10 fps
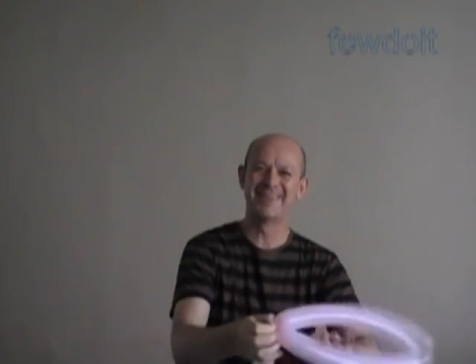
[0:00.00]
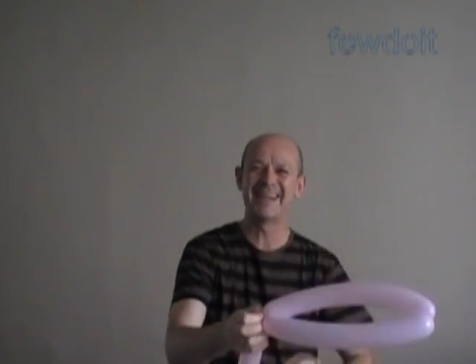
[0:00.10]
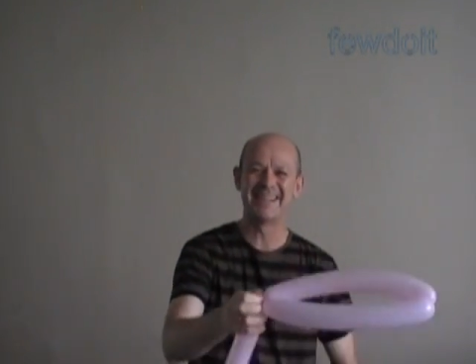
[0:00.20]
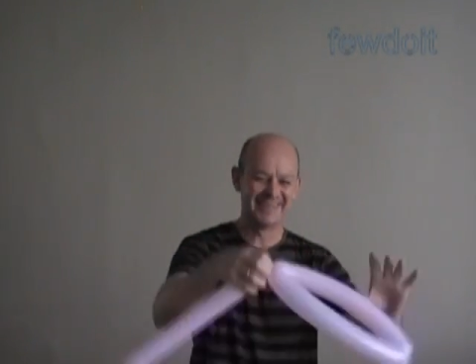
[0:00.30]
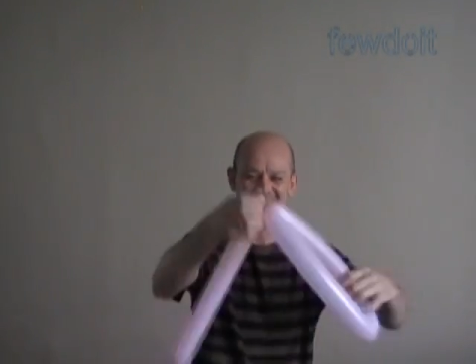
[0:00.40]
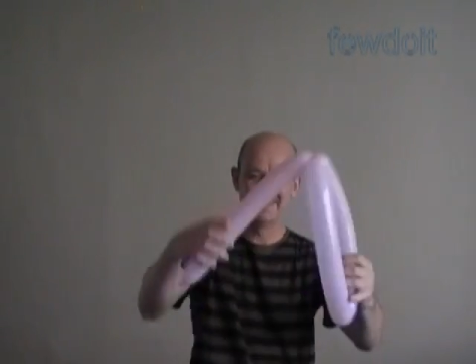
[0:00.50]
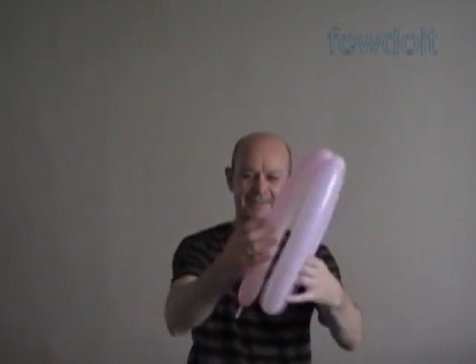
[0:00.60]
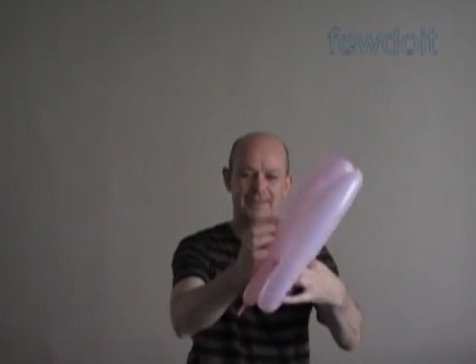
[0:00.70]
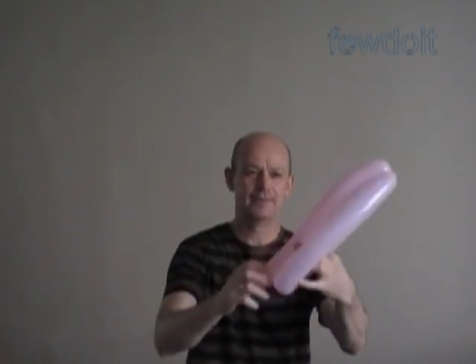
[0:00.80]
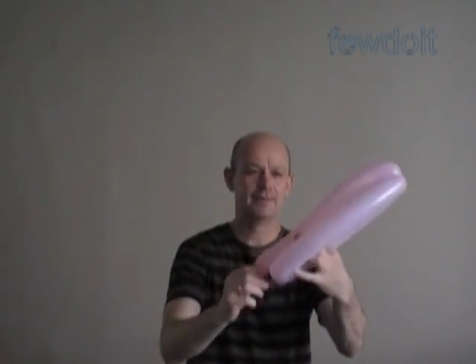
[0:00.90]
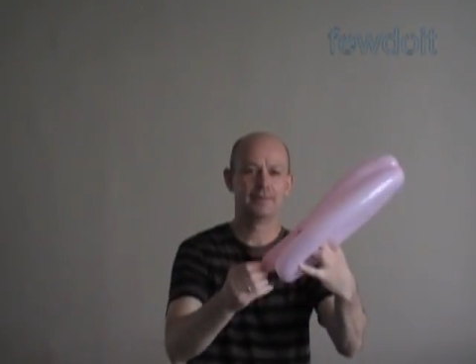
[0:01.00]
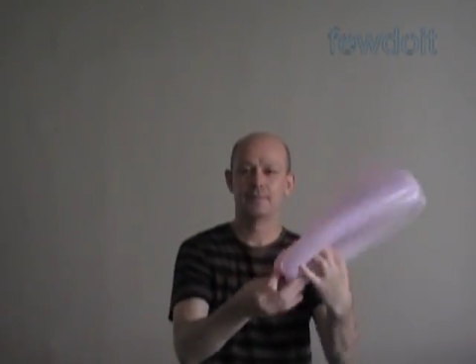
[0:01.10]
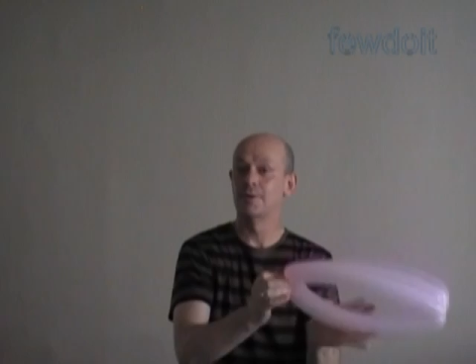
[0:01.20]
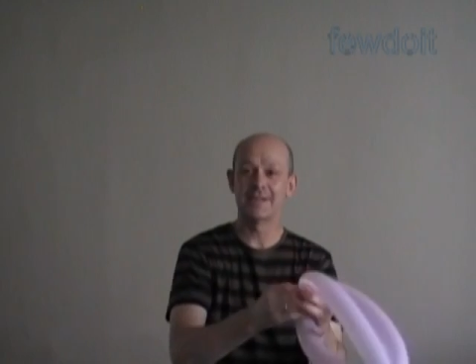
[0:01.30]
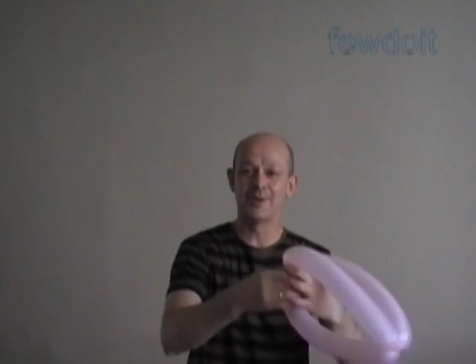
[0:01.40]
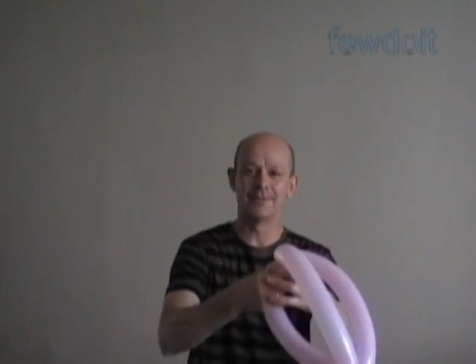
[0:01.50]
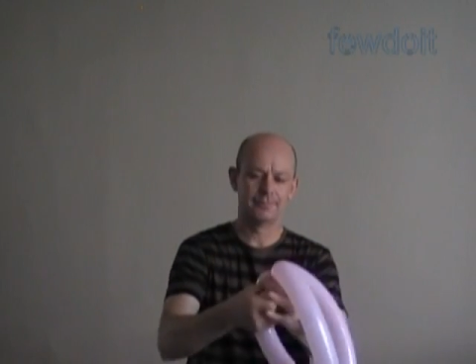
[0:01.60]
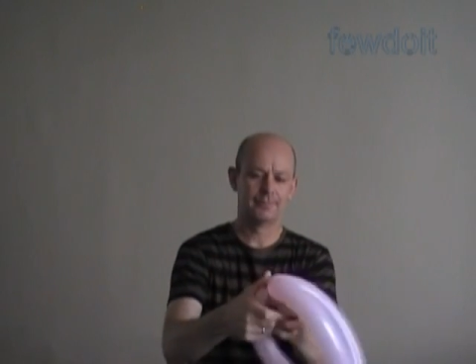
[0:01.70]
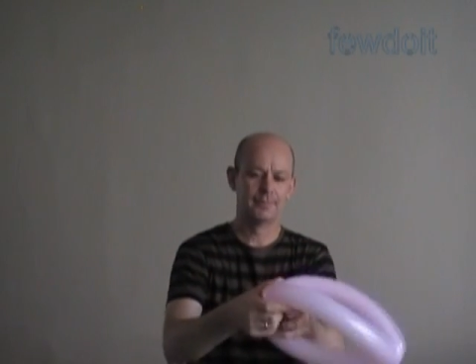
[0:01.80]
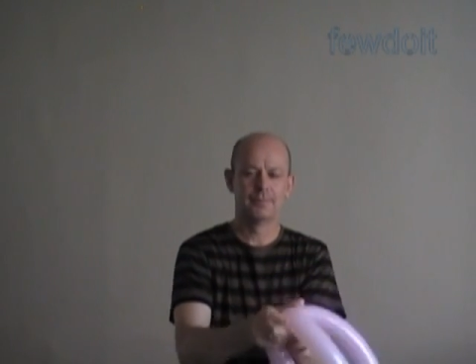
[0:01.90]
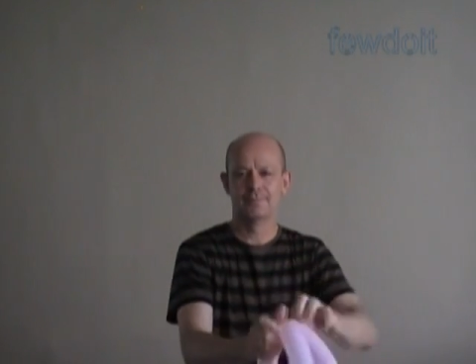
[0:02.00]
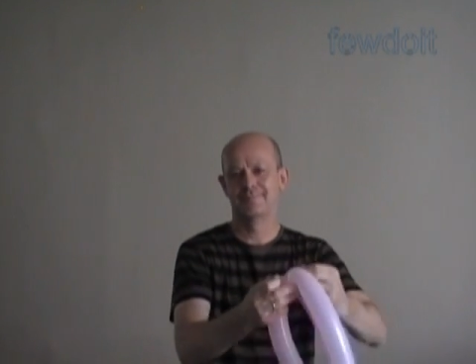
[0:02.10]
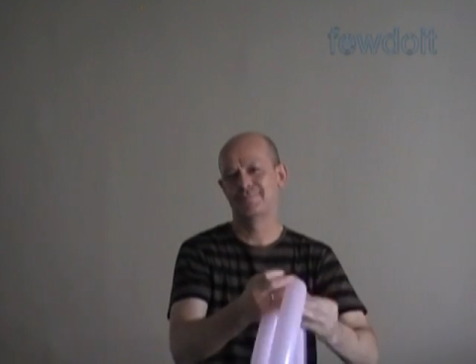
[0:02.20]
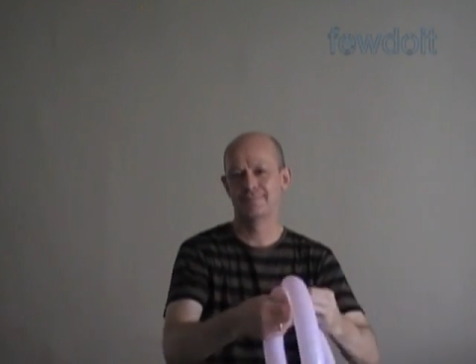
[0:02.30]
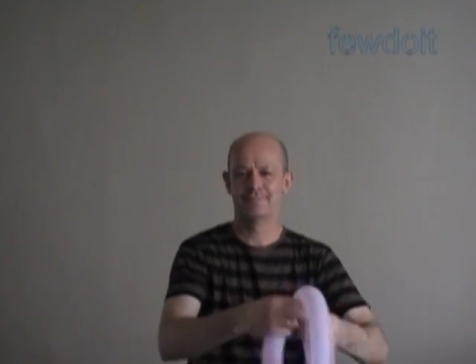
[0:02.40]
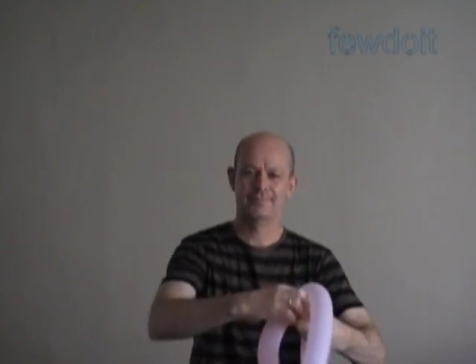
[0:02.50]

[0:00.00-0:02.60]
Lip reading: It is not a hat, not a swan,